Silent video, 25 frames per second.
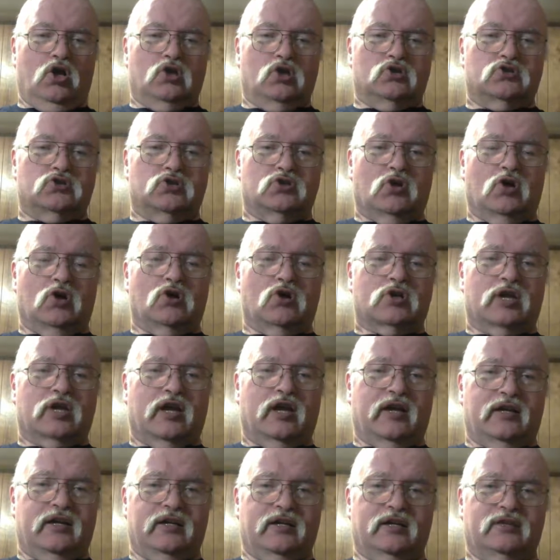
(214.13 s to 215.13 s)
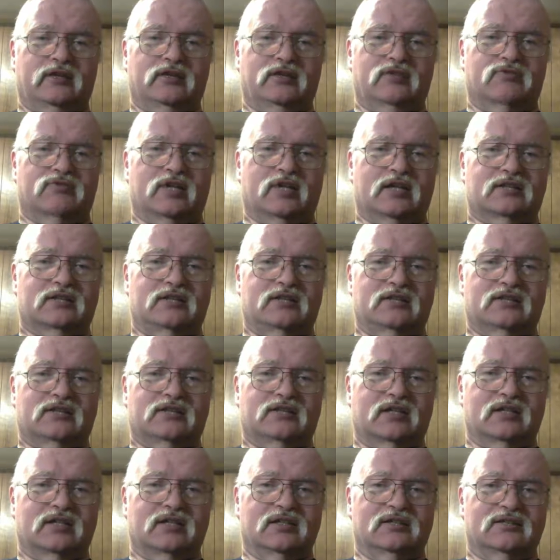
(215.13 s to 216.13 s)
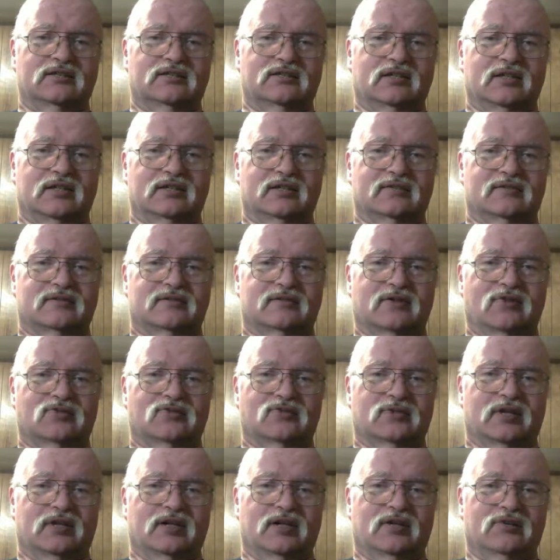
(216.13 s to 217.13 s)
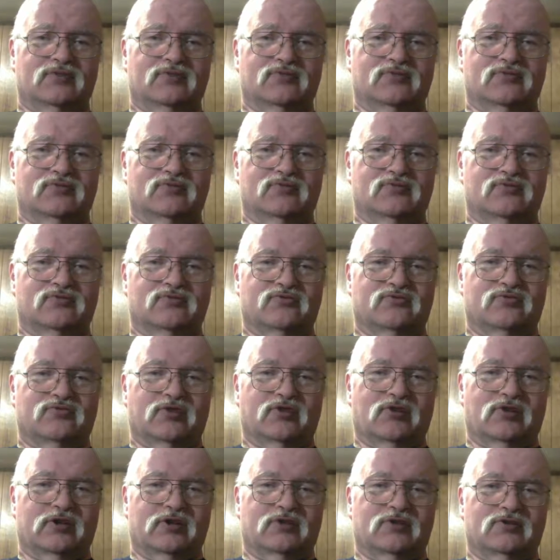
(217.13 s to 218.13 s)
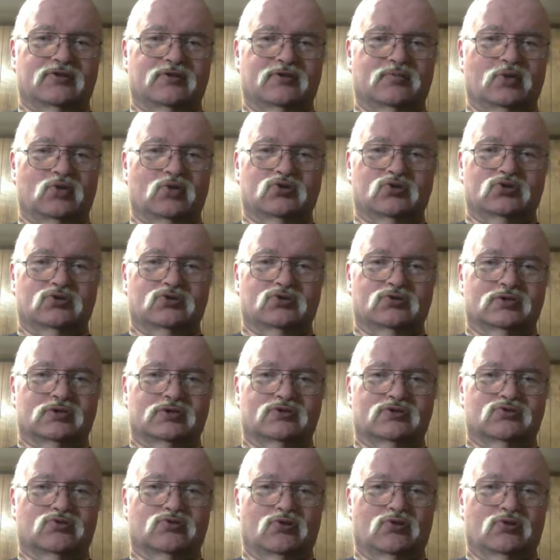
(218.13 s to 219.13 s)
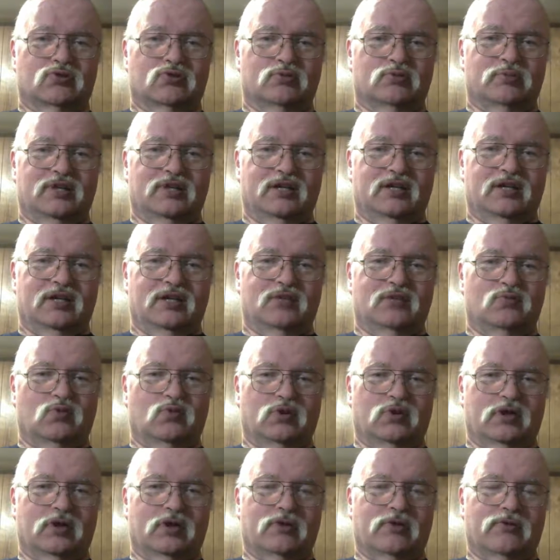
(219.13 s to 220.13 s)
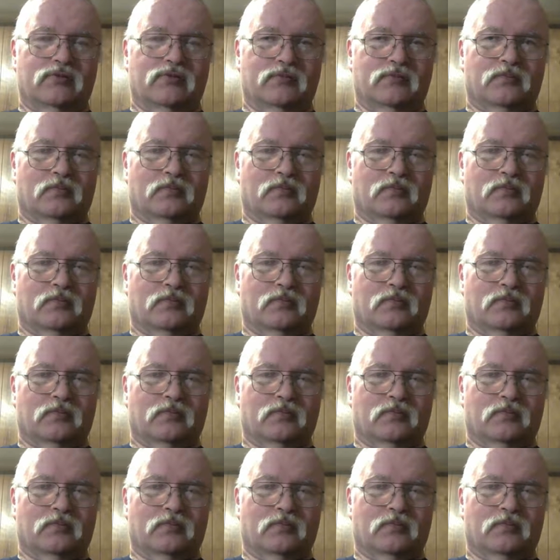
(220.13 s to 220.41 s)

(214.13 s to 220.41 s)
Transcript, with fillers: So, okay, you've got these kids, they don't have very good emotional control to begin with.